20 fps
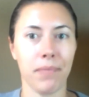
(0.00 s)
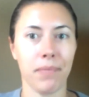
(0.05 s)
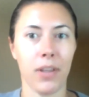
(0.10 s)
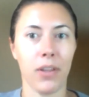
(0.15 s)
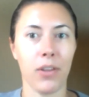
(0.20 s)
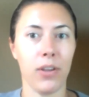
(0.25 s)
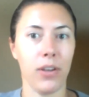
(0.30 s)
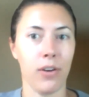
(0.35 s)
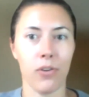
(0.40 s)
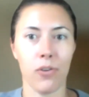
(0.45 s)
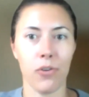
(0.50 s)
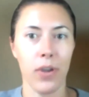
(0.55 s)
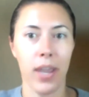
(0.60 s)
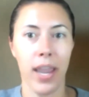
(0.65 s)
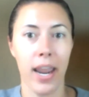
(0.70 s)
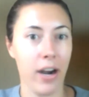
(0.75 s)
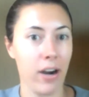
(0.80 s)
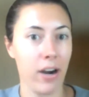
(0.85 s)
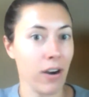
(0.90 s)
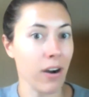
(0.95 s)
clinical
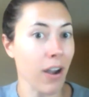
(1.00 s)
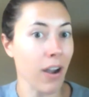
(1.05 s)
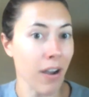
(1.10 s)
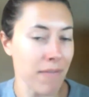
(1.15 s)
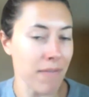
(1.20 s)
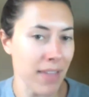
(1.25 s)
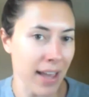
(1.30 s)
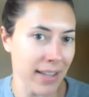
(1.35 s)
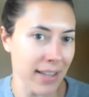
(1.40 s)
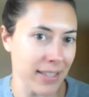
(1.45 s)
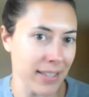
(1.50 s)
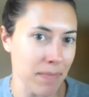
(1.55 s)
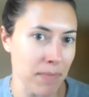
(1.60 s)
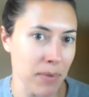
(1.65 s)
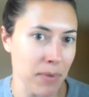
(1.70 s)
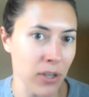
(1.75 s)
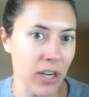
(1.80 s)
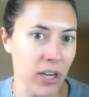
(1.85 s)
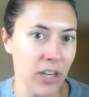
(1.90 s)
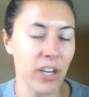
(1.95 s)
care of that
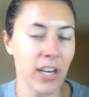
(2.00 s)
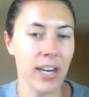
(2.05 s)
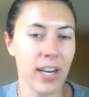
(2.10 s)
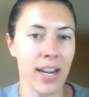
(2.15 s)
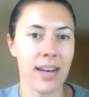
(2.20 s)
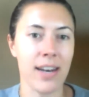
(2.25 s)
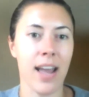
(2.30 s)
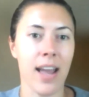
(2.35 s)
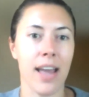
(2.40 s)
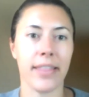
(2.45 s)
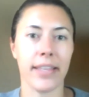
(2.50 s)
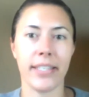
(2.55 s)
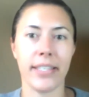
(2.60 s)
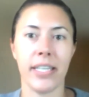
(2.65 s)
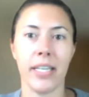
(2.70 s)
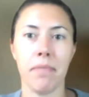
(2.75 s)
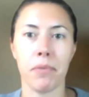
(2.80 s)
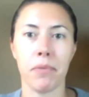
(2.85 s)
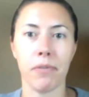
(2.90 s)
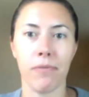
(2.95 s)
simulation and not the
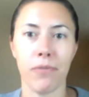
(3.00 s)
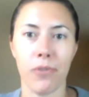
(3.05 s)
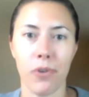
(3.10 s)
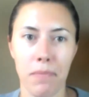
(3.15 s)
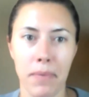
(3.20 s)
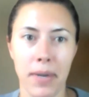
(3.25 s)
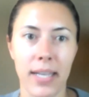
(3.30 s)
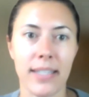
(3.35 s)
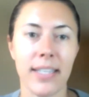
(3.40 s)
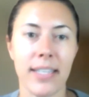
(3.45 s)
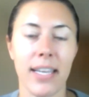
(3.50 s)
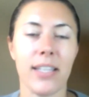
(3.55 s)
team performance.